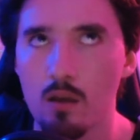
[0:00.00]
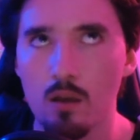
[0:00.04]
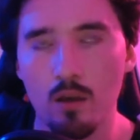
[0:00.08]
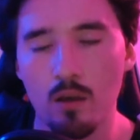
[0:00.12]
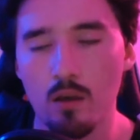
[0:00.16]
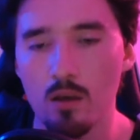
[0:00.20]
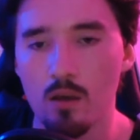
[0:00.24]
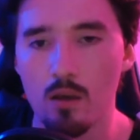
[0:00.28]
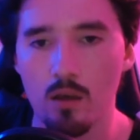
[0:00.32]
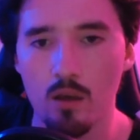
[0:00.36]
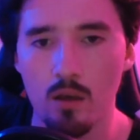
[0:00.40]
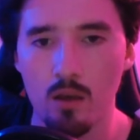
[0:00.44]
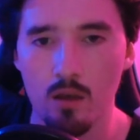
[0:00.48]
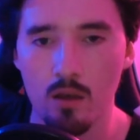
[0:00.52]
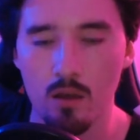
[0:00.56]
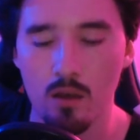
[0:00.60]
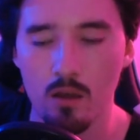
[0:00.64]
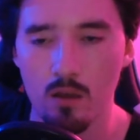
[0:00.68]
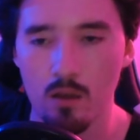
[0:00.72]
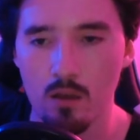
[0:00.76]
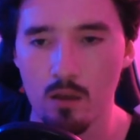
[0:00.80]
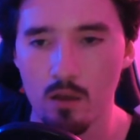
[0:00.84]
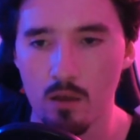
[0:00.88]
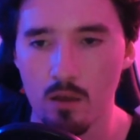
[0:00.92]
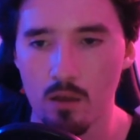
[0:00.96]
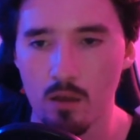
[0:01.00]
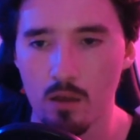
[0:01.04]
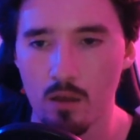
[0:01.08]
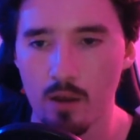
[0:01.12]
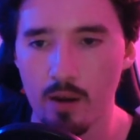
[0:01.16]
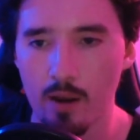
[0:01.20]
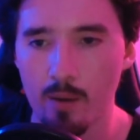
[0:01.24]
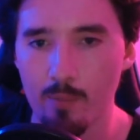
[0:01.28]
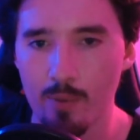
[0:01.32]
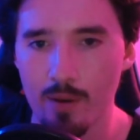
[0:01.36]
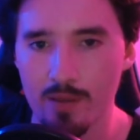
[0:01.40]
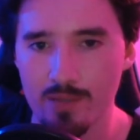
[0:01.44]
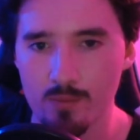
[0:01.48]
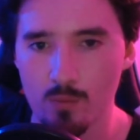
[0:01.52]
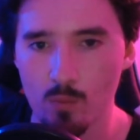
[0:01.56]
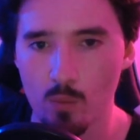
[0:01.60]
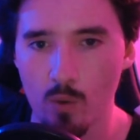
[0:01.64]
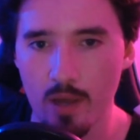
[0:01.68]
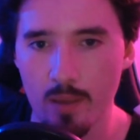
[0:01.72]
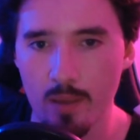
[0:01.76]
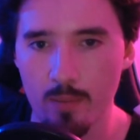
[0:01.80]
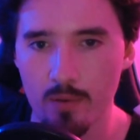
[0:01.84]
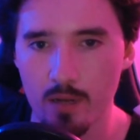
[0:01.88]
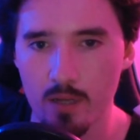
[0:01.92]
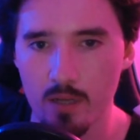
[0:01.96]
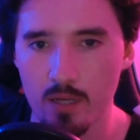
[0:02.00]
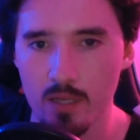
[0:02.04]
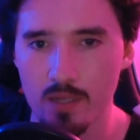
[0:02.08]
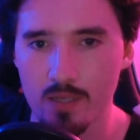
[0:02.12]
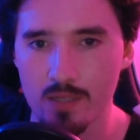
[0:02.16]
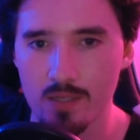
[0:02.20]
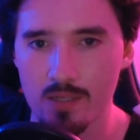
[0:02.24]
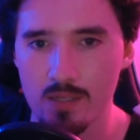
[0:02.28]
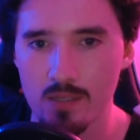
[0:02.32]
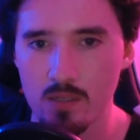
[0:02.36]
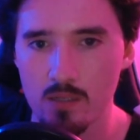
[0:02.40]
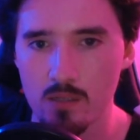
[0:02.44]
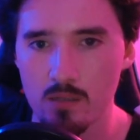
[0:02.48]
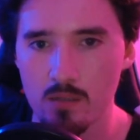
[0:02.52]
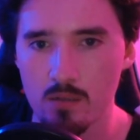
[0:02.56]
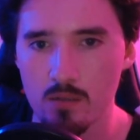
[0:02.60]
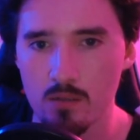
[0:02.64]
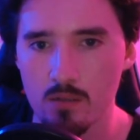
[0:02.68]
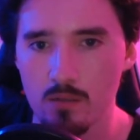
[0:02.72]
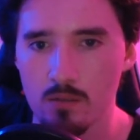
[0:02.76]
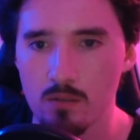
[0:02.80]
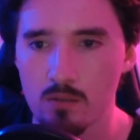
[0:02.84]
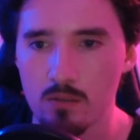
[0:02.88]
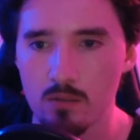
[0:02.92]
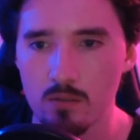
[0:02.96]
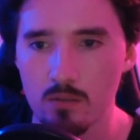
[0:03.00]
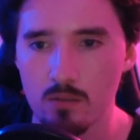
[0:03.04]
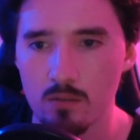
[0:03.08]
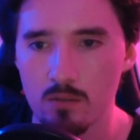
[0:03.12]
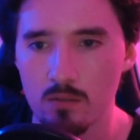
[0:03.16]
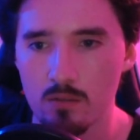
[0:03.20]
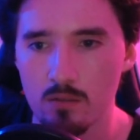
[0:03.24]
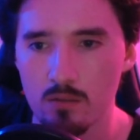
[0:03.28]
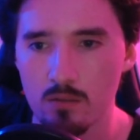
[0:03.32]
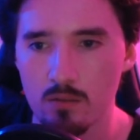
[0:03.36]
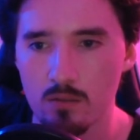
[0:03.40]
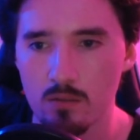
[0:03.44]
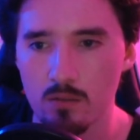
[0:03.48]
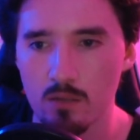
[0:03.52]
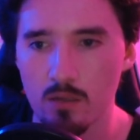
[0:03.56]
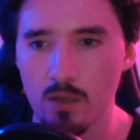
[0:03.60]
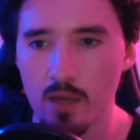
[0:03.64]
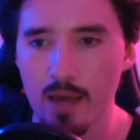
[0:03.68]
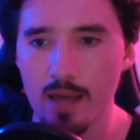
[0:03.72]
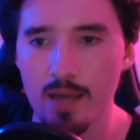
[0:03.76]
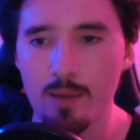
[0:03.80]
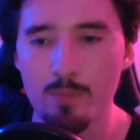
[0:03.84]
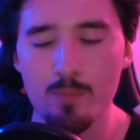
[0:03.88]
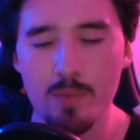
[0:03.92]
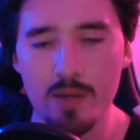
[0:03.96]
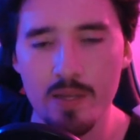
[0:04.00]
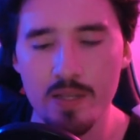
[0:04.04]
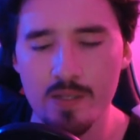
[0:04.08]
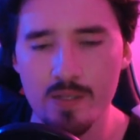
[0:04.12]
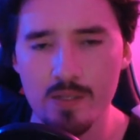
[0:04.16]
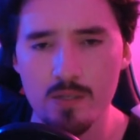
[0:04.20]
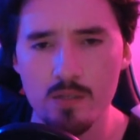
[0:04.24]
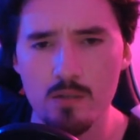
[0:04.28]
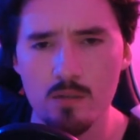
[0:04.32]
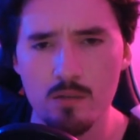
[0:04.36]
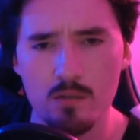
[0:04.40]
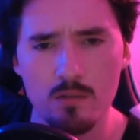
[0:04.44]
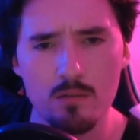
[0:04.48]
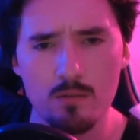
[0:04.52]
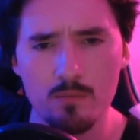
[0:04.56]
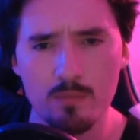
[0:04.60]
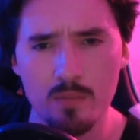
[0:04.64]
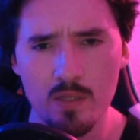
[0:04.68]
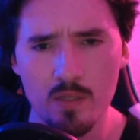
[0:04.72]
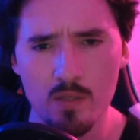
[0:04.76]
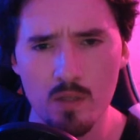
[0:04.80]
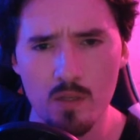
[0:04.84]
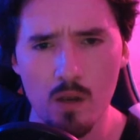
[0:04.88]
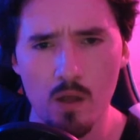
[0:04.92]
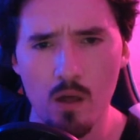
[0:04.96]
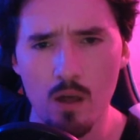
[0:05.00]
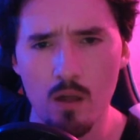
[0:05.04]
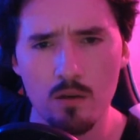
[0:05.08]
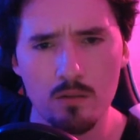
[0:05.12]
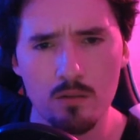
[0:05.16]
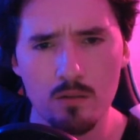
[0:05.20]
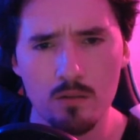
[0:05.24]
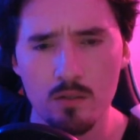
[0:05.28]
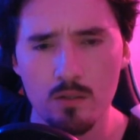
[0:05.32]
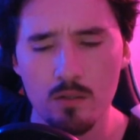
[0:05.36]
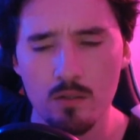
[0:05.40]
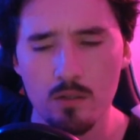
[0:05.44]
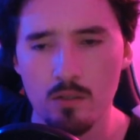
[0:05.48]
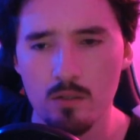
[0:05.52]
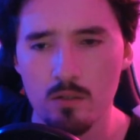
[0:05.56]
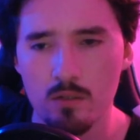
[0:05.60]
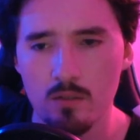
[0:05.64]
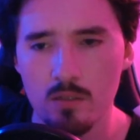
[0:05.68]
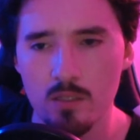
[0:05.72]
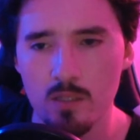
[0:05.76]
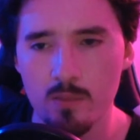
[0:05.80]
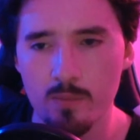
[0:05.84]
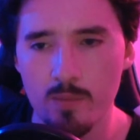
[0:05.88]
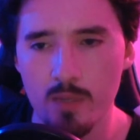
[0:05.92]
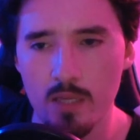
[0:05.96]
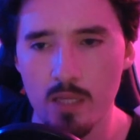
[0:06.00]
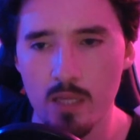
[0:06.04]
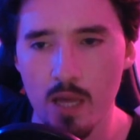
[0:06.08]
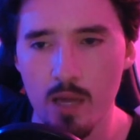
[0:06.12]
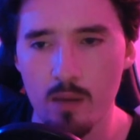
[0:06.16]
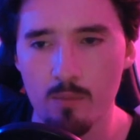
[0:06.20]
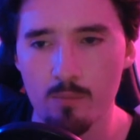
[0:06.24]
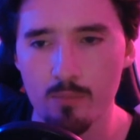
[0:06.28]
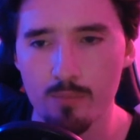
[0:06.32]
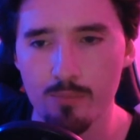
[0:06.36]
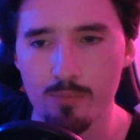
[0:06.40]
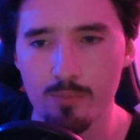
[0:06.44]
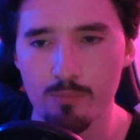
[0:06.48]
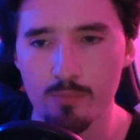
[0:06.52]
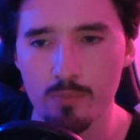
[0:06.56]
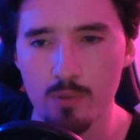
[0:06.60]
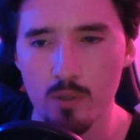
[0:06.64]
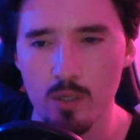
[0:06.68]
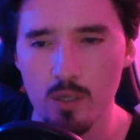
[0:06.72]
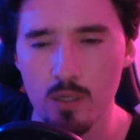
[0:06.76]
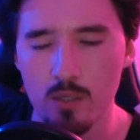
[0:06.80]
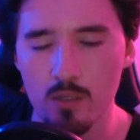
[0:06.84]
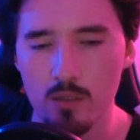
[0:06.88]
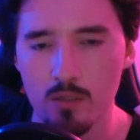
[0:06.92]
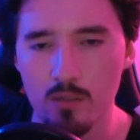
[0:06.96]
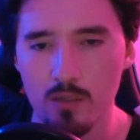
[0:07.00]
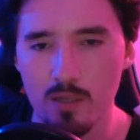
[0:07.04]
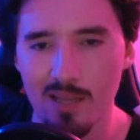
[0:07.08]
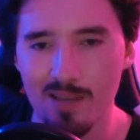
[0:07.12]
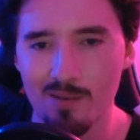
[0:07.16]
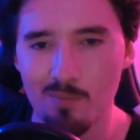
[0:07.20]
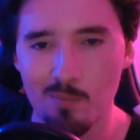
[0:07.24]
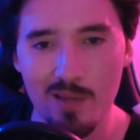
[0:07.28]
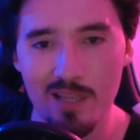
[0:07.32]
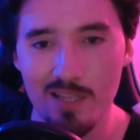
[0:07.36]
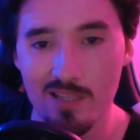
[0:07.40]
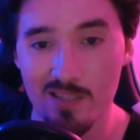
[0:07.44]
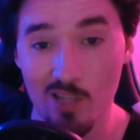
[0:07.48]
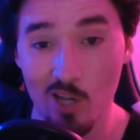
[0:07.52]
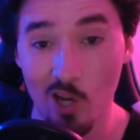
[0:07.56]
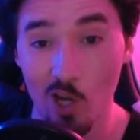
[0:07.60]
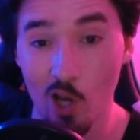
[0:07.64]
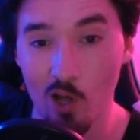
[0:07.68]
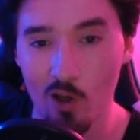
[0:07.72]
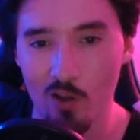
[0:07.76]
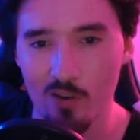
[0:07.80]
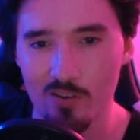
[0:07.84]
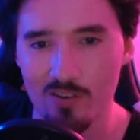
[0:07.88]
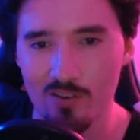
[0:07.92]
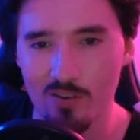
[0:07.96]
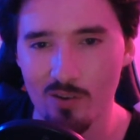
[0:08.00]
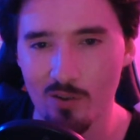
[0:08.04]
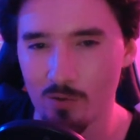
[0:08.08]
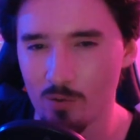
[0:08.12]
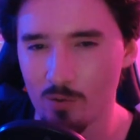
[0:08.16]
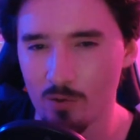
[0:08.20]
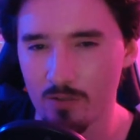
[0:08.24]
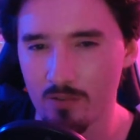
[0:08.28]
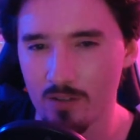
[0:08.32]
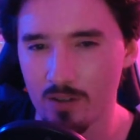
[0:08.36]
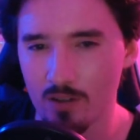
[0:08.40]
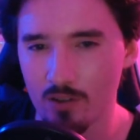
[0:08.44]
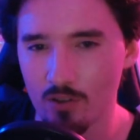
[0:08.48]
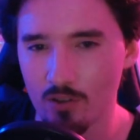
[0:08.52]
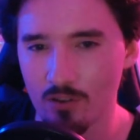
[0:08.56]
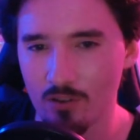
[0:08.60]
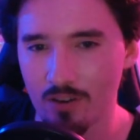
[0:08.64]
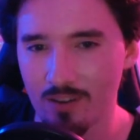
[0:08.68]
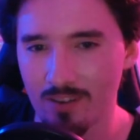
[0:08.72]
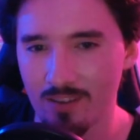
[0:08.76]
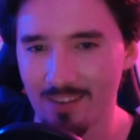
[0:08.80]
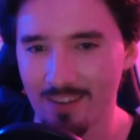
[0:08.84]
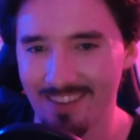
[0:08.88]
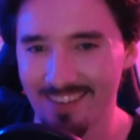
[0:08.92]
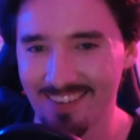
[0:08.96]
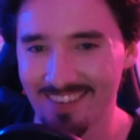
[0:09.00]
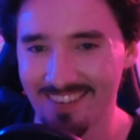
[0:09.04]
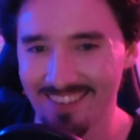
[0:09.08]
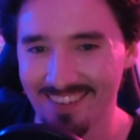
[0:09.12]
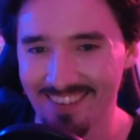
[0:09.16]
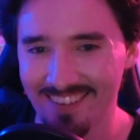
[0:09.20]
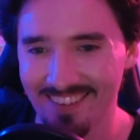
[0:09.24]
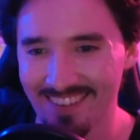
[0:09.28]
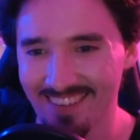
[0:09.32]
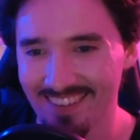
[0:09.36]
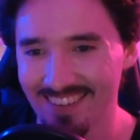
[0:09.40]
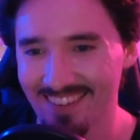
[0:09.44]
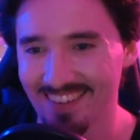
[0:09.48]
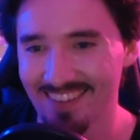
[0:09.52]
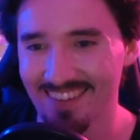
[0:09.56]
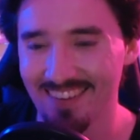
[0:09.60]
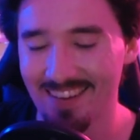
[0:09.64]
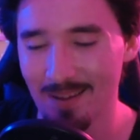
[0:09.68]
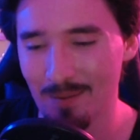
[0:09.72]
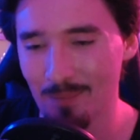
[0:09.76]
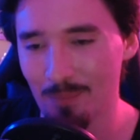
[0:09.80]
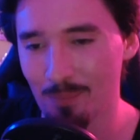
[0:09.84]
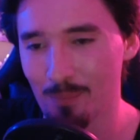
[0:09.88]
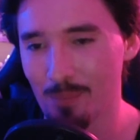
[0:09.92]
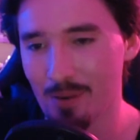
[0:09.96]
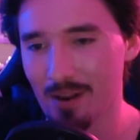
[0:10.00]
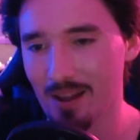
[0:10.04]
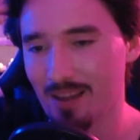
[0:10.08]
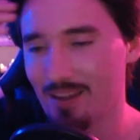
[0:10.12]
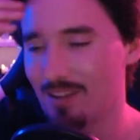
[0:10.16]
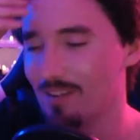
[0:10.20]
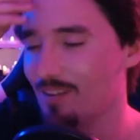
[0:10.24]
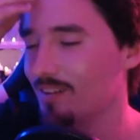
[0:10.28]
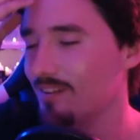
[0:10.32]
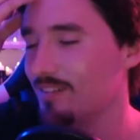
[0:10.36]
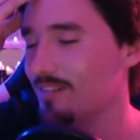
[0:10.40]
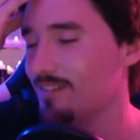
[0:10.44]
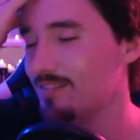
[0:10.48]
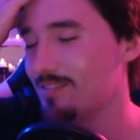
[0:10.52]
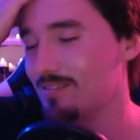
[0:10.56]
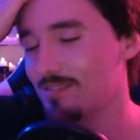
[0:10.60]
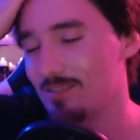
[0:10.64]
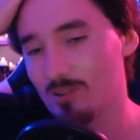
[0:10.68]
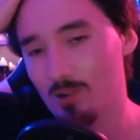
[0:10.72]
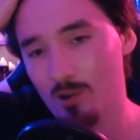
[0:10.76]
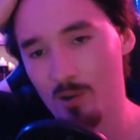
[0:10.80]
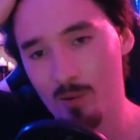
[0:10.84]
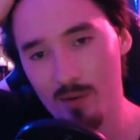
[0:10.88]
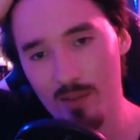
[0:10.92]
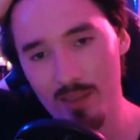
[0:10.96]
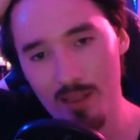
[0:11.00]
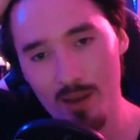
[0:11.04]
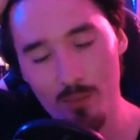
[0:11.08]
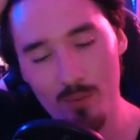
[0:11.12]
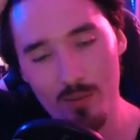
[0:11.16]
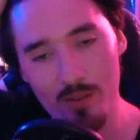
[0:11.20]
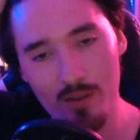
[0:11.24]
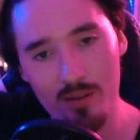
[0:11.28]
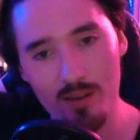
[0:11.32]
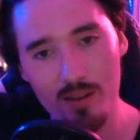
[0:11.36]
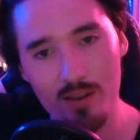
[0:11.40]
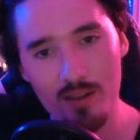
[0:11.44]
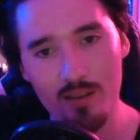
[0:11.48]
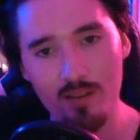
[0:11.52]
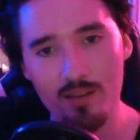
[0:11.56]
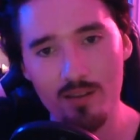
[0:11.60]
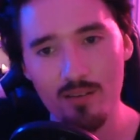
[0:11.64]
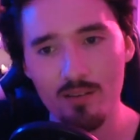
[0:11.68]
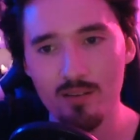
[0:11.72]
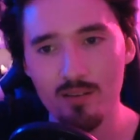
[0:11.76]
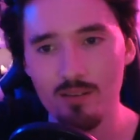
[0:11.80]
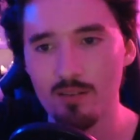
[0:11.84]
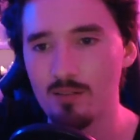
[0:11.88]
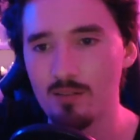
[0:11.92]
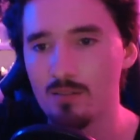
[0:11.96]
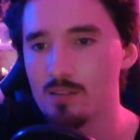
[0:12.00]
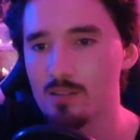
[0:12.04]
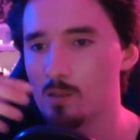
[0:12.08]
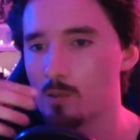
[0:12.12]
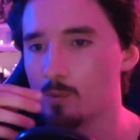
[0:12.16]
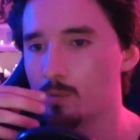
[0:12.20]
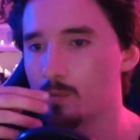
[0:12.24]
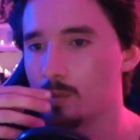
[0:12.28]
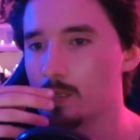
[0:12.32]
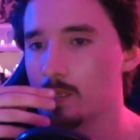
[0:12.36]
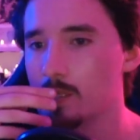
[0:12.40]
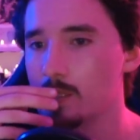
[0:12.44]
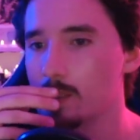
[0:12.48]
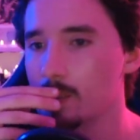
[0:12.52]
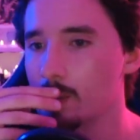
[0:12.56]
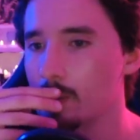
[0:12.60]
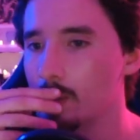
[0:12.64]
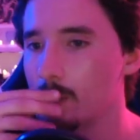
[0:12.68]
an unpleasant way, but it is, yeah, it means a lot to me, that book. It means a lot, not all of it good. But I can't talk about that without getting too personal.